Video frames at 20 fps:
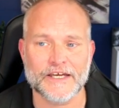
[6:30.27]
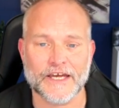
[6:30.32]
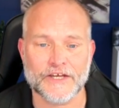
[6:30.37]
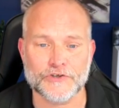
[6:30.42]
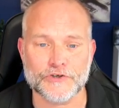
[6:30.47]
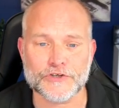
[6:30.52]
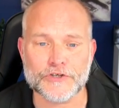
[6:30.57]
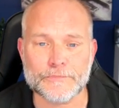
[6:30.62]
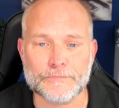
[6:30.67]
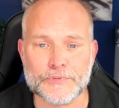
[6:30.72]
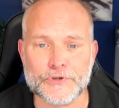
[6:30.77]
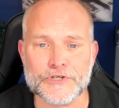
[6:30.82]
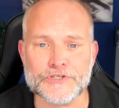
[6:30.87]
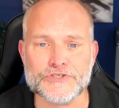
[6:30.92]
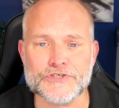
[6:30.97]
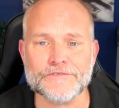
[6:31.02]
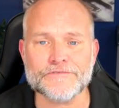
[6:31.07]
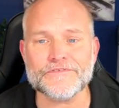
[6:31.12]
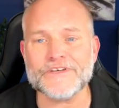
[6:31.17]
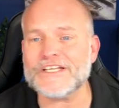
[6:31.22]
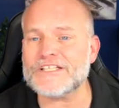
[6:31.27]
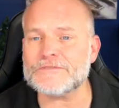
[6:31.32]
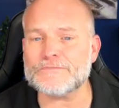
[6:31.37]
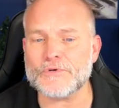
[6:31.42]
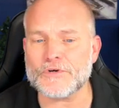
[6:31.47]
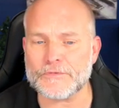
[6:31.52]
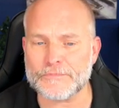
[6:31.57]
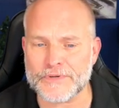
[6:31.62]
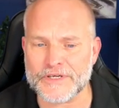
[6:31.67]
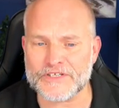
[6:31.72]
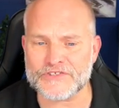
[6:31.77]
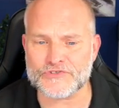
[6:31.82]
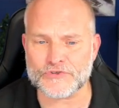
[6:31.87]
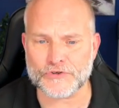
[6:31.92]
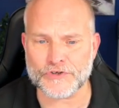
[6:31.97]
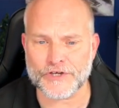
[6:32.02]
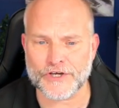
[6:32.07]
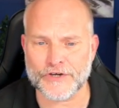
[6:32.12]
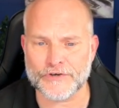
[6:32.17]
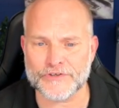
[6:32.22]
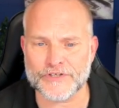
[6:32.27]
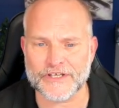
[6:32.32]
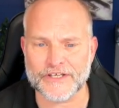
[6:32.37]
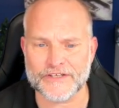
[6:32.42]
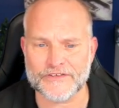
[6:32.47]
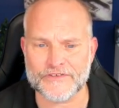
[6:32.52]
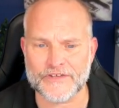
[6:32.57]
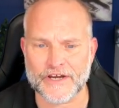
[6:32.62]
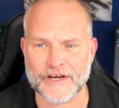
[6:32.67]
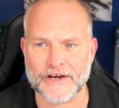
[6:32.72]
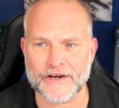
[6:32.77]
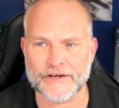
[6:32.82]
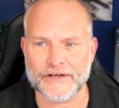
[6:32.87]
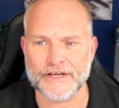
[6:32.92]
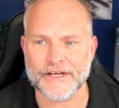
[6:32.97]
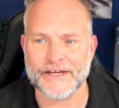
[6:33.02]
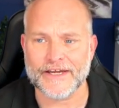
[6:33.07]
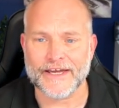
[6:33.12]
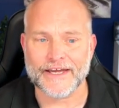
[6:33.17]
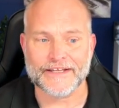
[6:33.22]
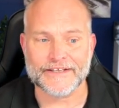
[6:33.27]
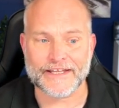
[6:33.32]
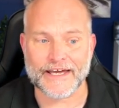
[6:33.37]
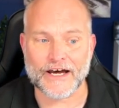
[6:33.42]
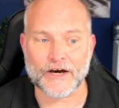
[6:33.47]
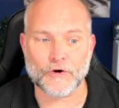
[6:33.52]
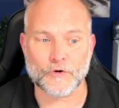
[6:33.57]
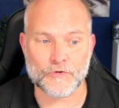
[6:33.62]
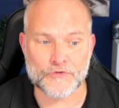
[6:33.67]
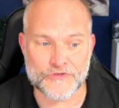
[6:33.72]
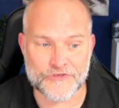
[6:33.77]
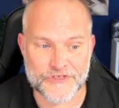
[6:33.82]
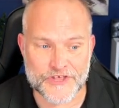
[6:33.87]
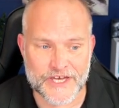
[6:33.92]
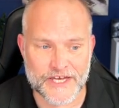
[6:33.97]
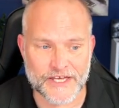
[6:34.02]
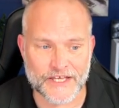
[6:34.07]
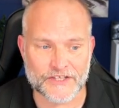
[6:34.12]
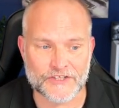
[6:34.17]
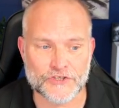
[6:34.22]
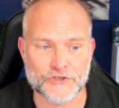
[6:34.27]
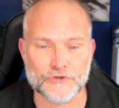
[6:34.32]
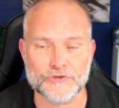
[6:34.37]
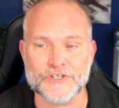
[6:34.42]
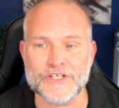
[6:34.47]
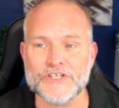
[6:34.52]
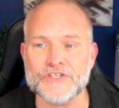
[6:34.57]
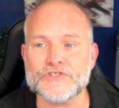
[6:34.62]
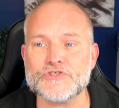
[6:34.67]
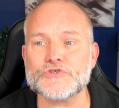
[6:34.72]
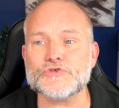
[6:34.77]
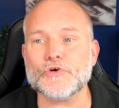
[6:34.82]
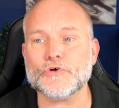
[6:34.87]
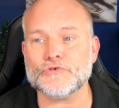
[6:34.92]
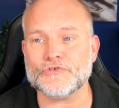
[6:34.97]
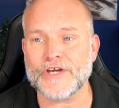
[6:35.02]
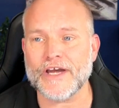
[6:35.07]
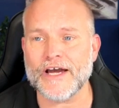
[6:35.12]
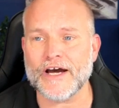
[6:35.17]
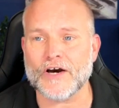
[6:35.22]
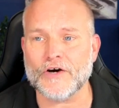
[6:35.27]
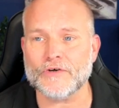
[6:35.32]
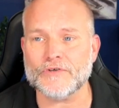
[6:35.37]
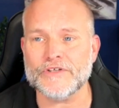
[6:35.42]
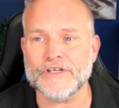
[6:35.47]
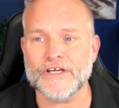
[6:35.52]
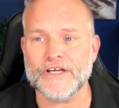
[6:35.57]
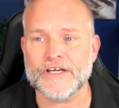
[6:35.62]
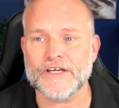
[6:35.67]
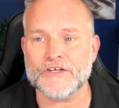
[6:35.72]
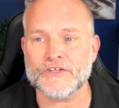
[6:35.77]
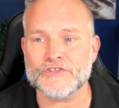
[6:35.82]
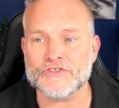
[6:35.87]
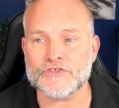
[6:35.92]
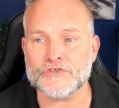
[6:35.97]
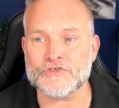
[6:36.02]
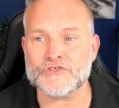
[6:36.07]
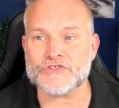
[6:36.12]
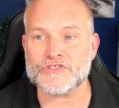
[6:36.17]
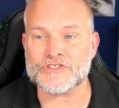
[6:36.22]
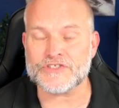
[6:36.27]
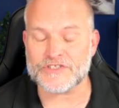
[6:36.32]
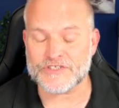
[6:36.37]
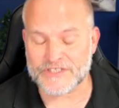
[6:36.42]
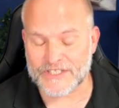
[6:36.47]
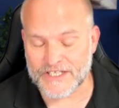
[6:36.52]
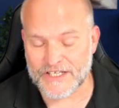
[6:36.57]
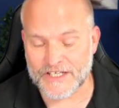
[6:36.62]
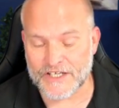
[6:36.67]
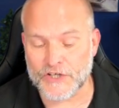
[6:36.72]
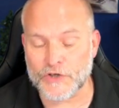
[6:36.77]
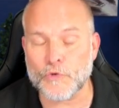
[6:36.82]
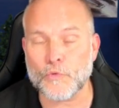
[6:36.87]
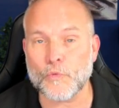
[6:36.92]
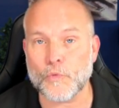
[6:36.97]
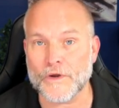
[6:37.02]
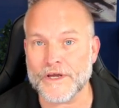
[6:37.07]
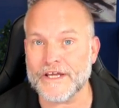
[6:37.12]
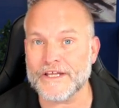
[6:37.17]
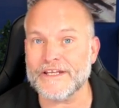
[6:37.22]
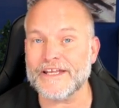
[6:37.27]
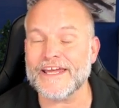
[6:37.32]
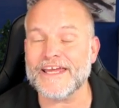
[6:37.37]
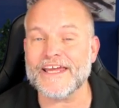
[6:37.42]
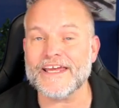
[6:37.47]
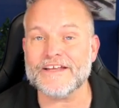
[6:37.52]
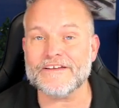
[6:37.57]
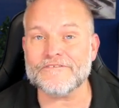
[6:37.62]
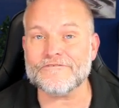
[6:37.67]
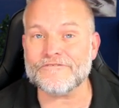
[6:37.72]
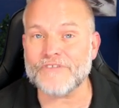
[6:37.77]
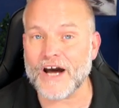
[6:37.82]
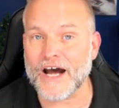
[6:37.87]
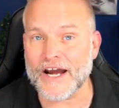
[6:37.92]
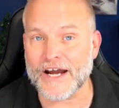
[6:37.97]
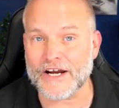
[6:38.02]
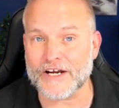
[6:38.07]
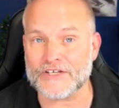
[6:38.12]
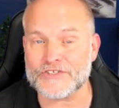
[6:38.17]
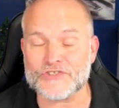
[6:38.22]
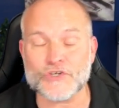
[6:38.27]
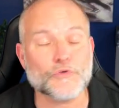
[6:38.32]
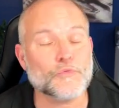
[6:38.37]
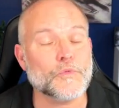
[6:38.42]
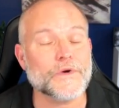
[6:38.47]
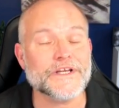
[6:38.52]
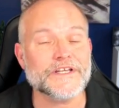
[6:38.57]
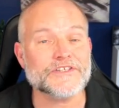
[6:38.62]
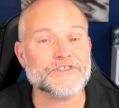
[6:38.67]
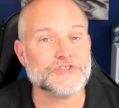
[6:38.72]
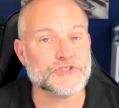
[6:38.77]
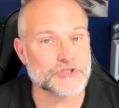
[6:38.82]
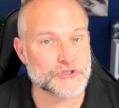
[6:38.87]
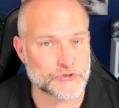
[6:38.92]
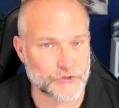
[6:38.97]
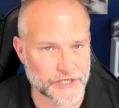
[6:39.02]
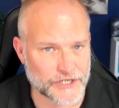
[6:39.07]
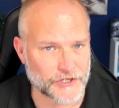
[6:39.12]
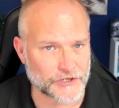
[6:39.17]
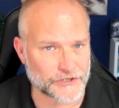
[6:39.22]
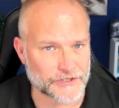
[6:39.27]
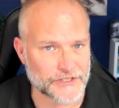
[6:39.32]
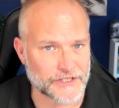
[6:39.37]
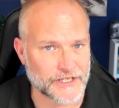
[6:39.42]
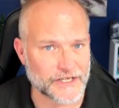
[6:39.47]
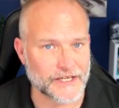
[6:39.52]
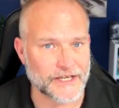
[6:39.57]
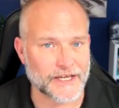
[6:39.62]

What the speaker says: You're going to put your Facebook Pixel code in there. Now, then you need to scroll down to see when it fires or when it's triggered.